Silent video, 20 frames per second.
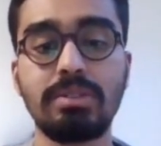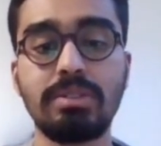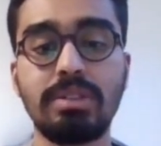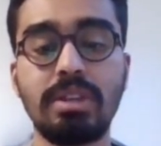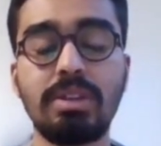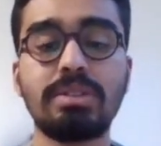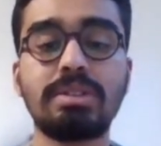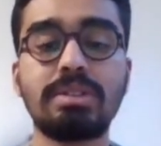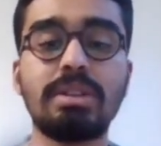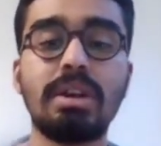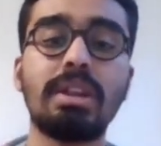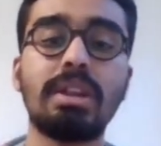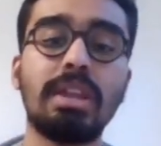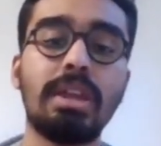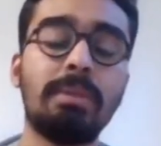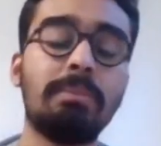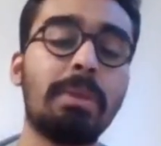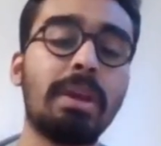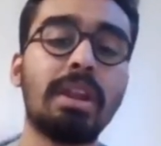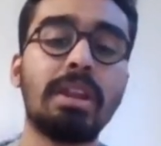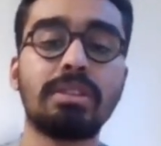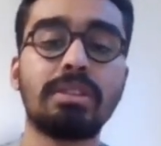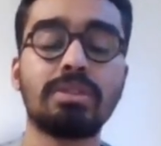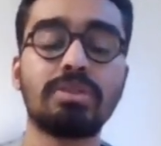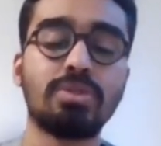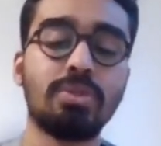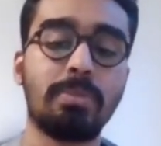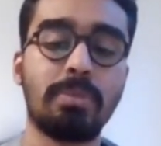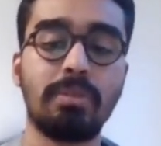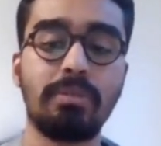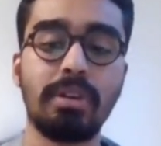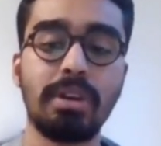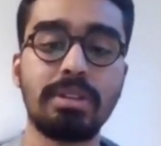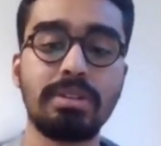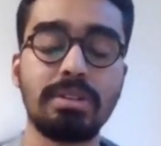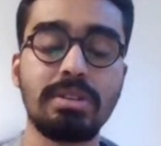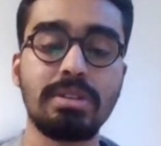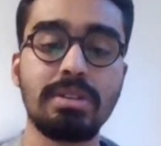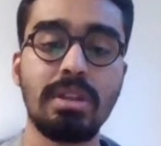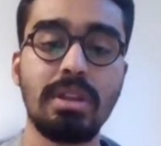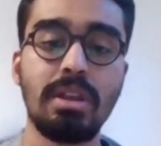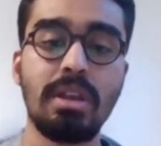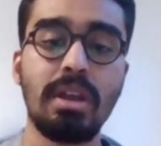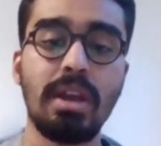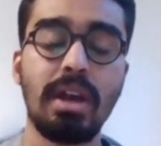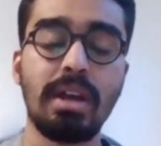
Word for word: So then you start emailing the supervisors,